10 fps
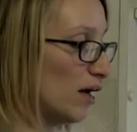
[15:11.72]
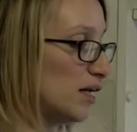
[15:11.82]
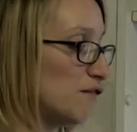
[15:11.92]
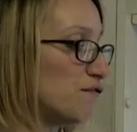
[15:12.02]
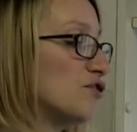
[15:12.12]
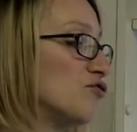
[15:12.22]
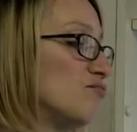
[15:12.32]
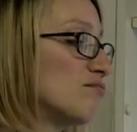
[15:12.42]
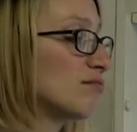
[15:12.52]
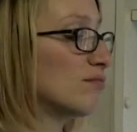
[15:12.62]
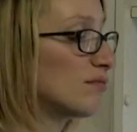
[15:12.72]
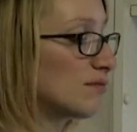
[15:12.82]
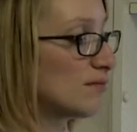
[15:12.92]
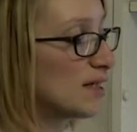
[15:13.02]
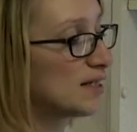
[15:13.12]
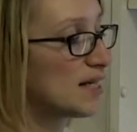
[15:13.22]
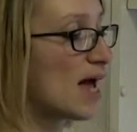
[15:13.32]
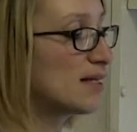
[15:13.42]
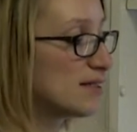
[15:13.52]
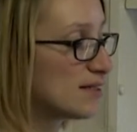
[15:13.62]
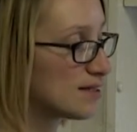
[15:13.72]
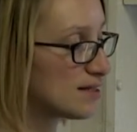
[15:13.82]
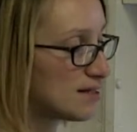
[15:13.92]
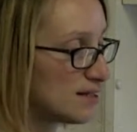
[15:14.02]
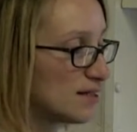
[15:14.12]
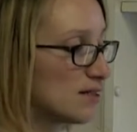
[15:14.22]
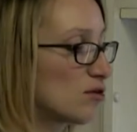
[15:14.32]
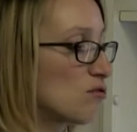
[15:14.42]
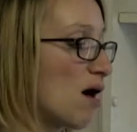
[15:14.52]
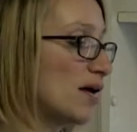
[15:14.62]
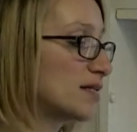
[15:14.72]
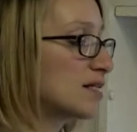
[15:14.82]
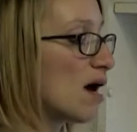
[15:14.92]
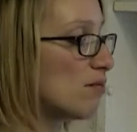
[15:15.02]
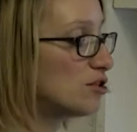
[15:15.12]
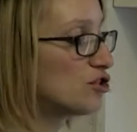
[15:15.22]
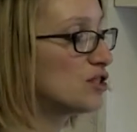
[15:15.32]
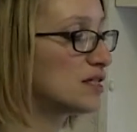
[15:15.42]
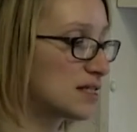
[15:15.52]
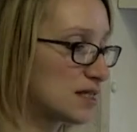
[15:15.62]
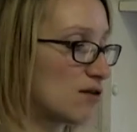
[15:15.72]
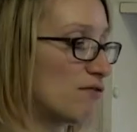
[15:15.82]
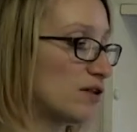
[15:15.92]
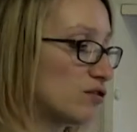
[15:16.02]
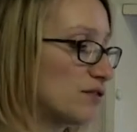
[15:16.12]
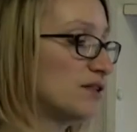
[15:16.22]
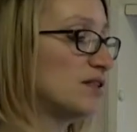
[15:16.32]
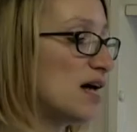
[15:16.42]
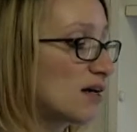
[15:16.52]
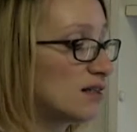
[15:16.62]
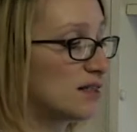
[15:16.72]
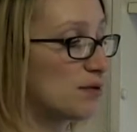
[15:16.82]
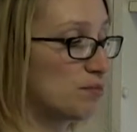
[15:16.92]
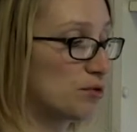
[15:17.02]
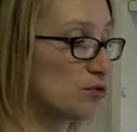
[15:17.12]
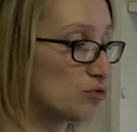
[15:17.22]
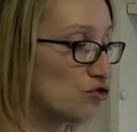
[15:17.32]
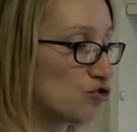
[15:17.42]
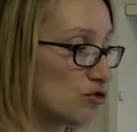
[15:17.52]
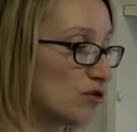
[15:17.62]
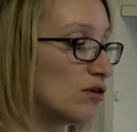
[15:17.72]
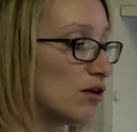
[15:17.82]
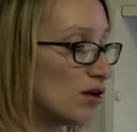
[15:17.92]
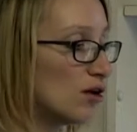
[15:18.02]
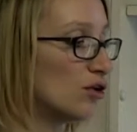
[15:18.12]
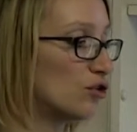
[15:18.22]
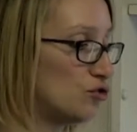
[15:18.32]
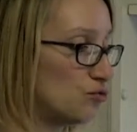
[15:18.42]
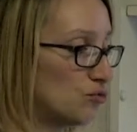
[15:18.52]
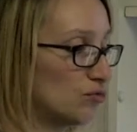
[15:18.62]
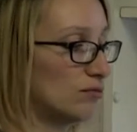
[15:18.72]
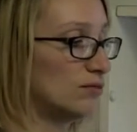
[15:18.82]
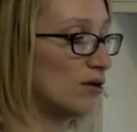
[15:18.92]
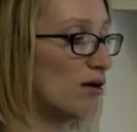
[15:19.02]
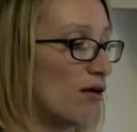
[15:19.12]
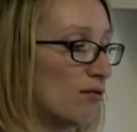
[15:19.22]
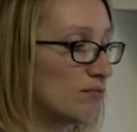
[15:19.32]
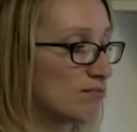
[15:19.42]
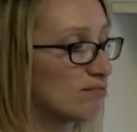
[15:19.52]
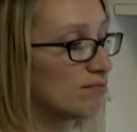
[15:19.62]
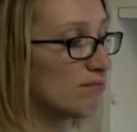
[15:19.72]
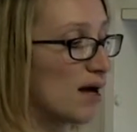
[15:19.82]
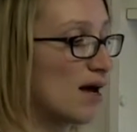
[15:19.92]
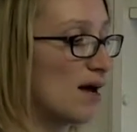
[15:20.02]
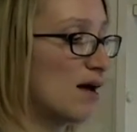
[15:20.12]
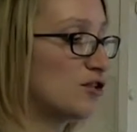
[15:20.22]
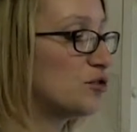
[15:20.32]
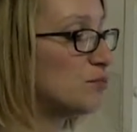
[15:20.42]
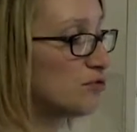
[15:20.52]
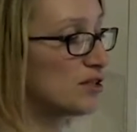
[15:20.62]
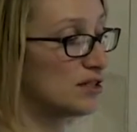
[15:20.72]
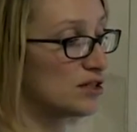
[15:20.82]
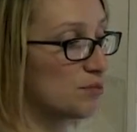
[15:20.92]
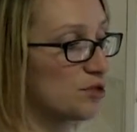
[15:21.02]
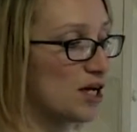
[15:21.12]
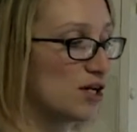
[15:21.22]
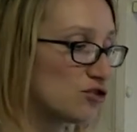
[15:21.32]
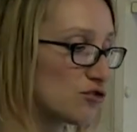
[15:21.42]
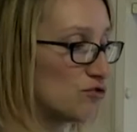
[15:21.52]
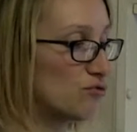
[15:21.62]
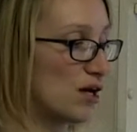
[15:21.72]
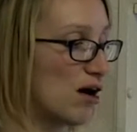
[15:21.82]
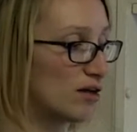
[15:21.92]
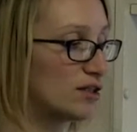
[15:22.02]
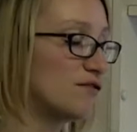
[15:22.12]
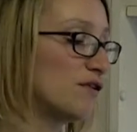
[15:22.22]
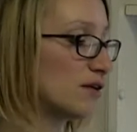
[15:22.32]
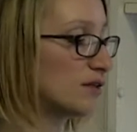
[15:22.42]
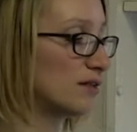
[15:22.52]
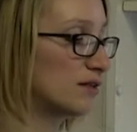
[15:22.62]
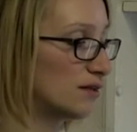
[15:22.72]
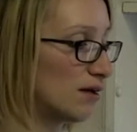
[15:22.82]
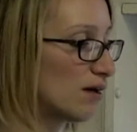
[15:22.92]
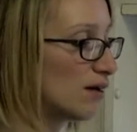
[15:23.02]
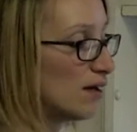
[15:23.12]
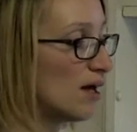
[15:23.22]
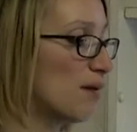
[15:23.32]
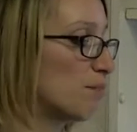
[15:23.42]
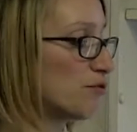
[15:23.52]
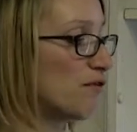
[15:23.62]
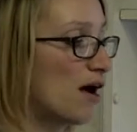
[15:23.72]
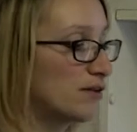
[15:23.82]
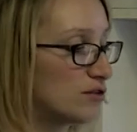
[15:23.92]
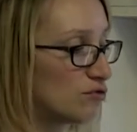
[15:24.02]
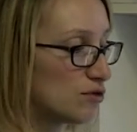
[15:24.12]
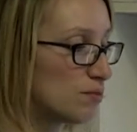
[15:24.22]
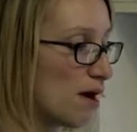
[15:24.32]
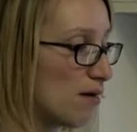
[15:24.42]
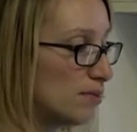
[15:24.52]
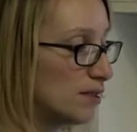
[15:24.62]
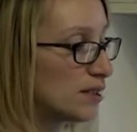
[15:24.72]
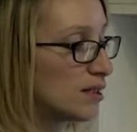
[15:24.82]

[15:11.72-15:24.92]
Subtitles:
if the tendency quite establishes that of a didactic approach to attribute an interpretation to an artifact and provide it to the public,